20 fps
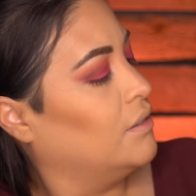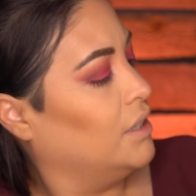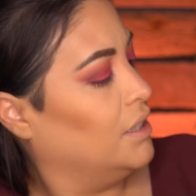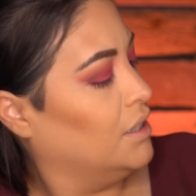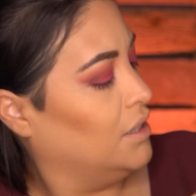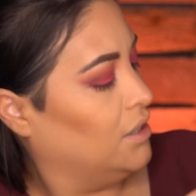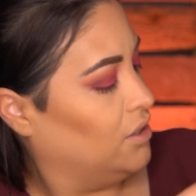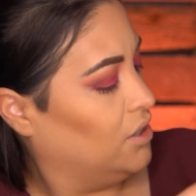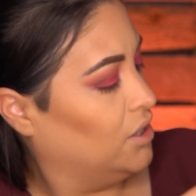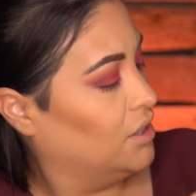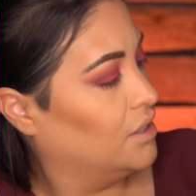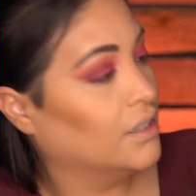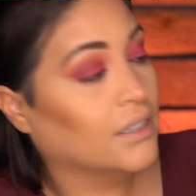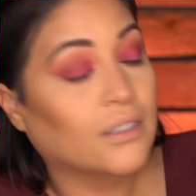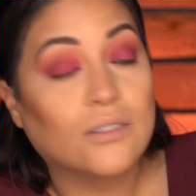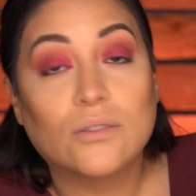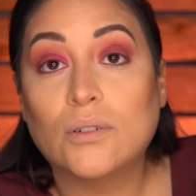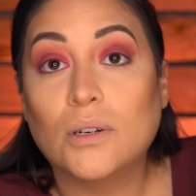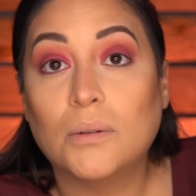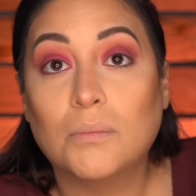It's just
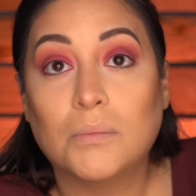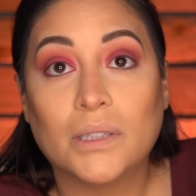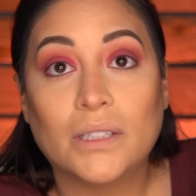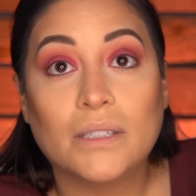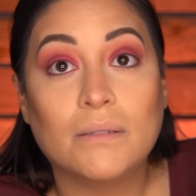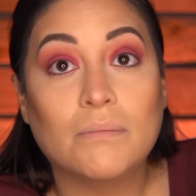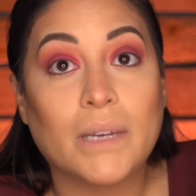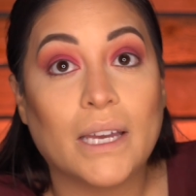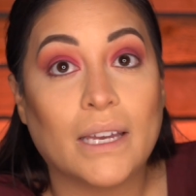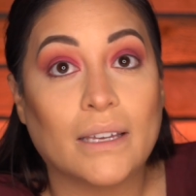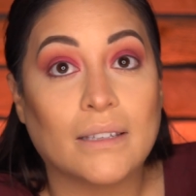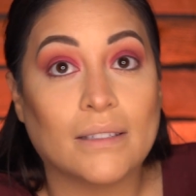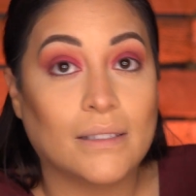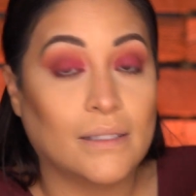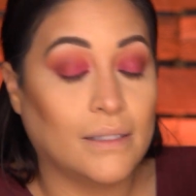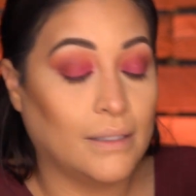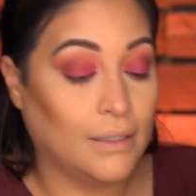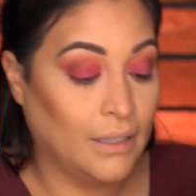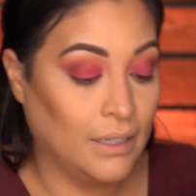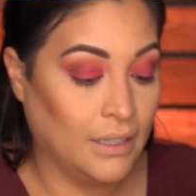a crumbly
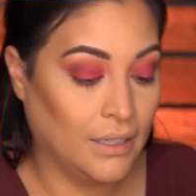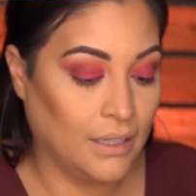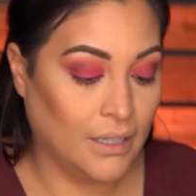mess.